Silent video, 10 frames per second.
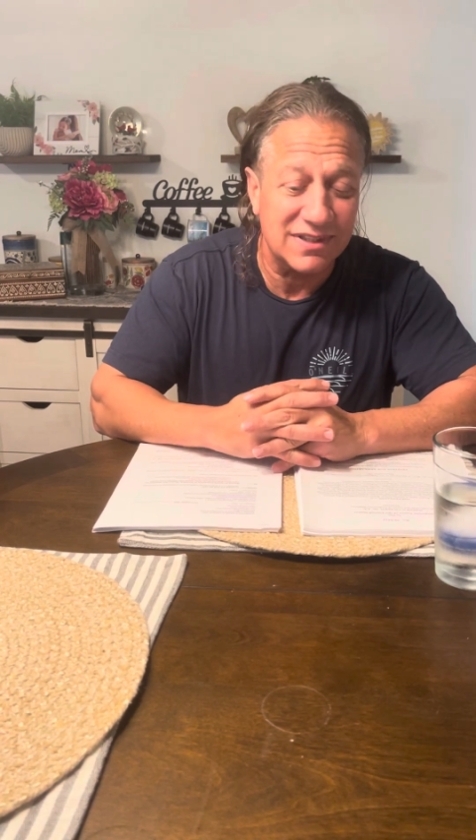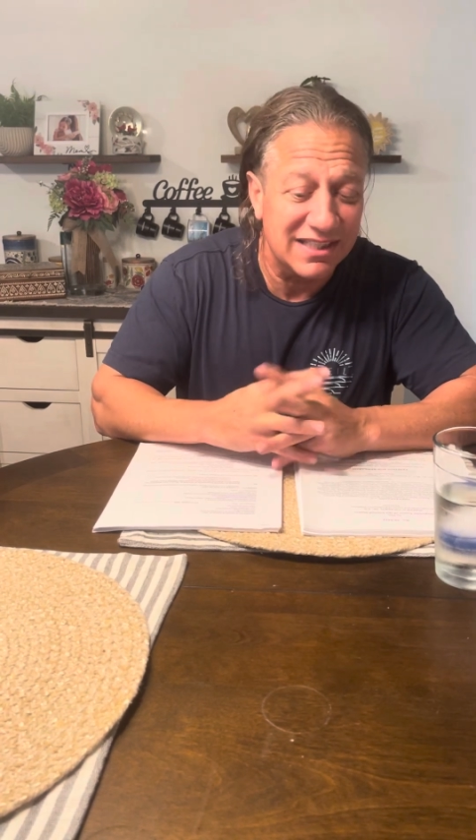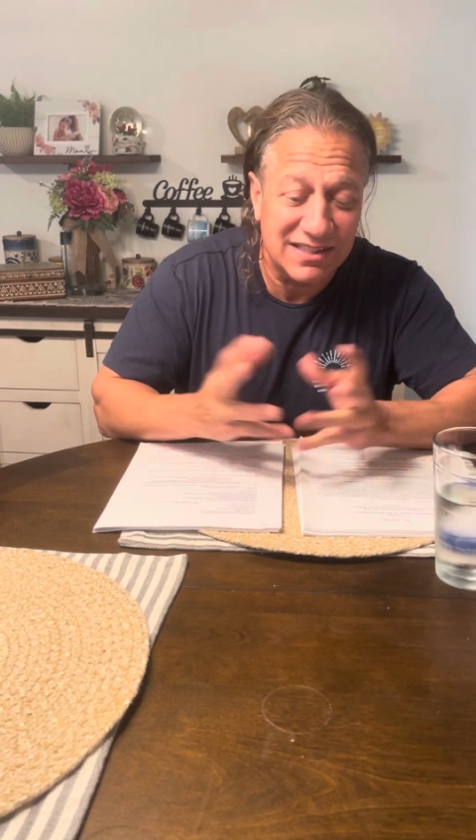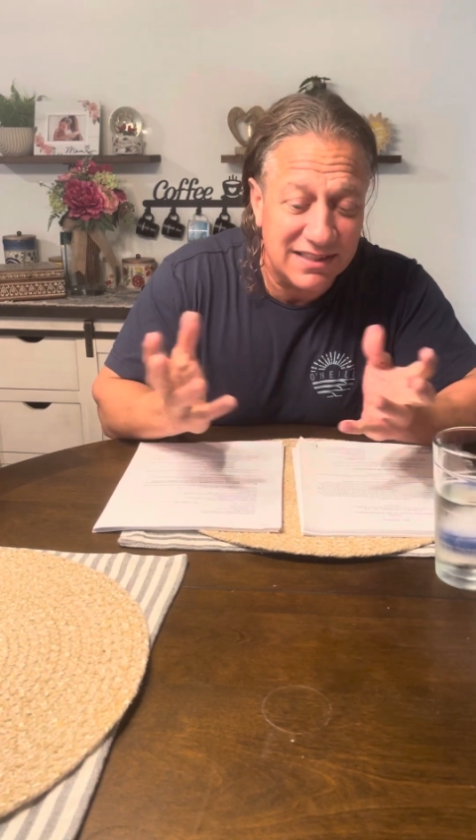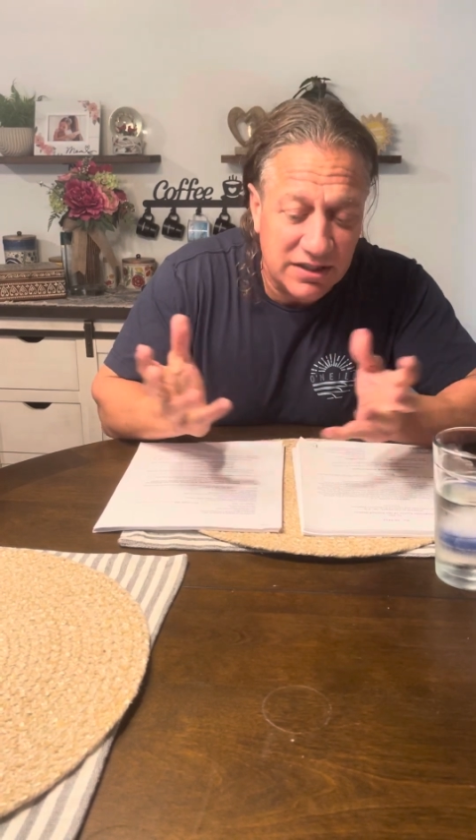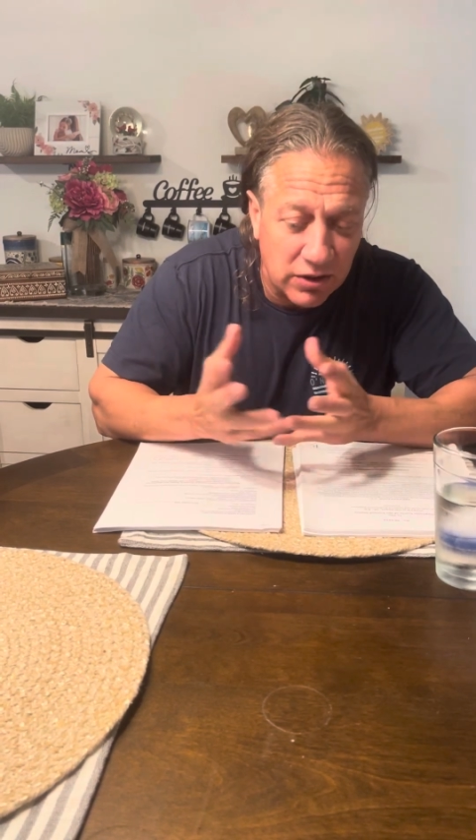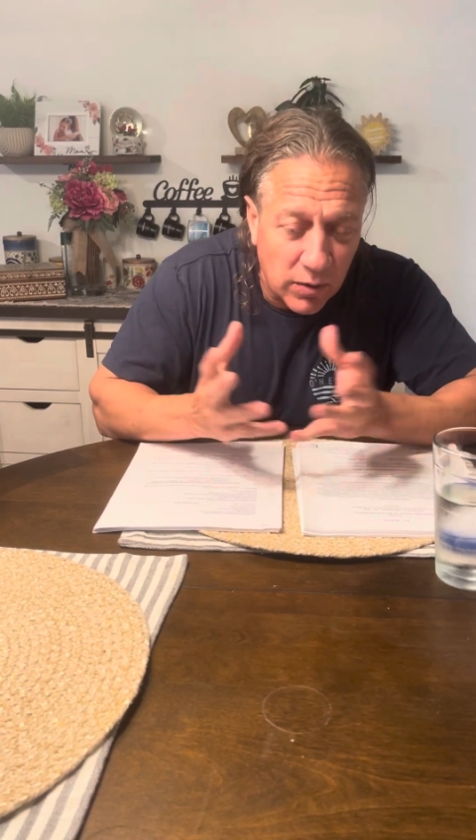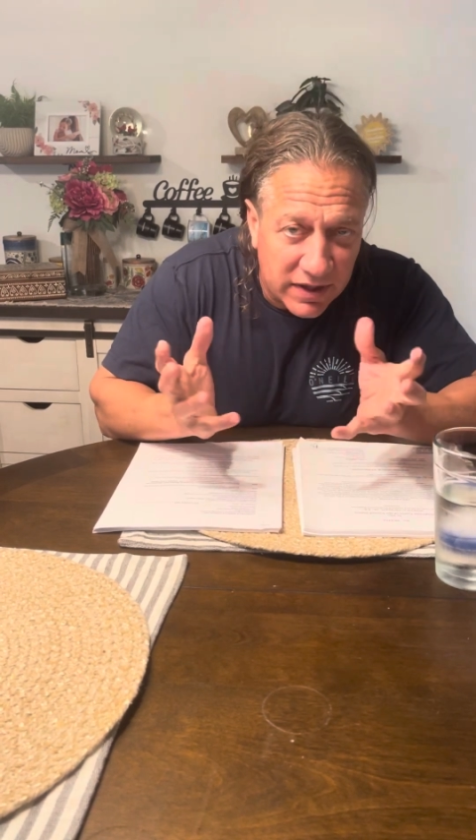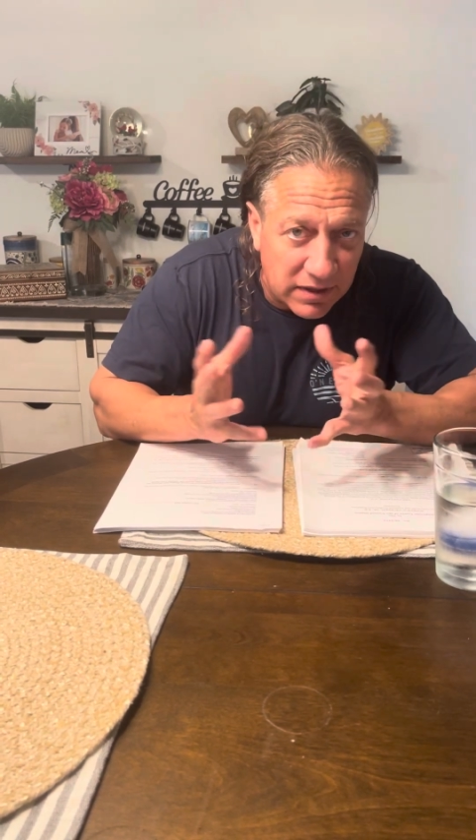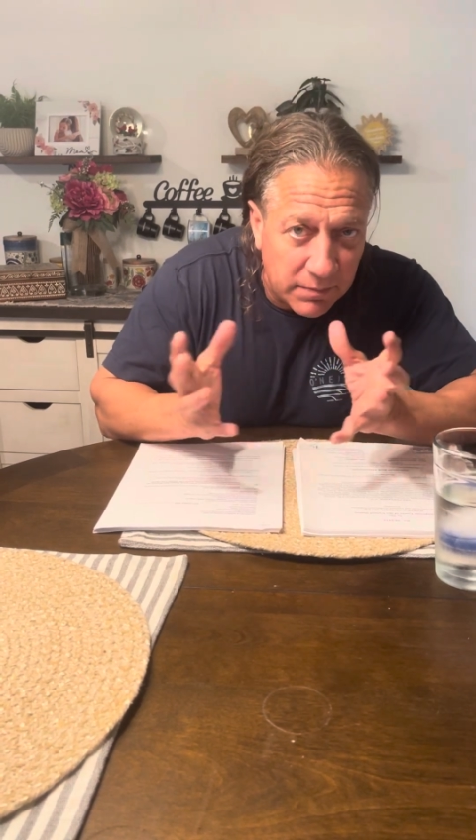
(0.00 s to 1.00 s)
I just didn't know
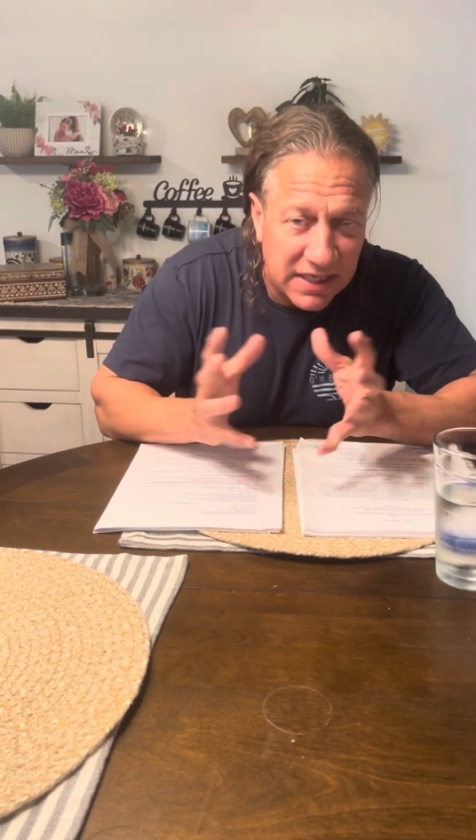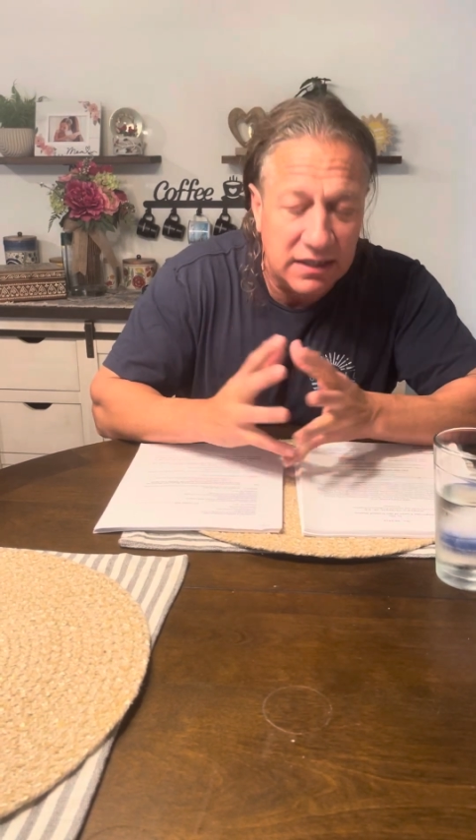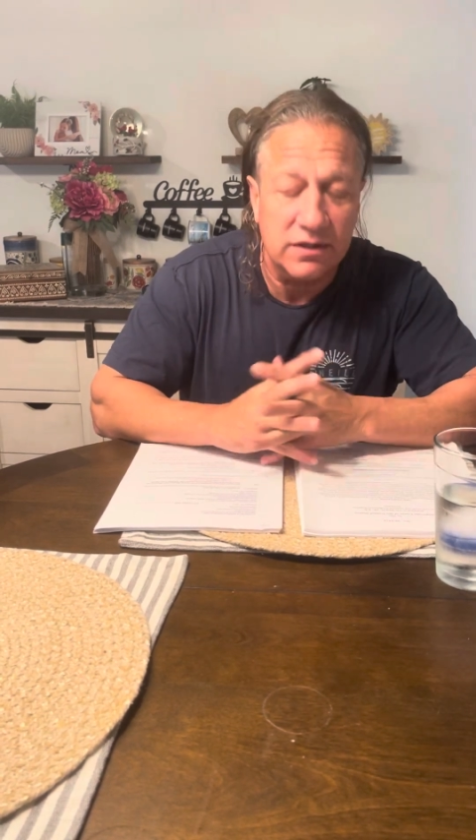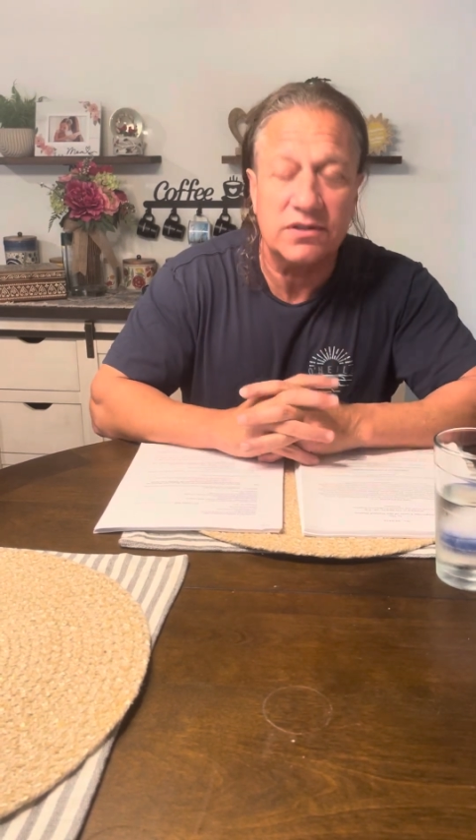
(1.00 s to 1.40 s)
about the meteor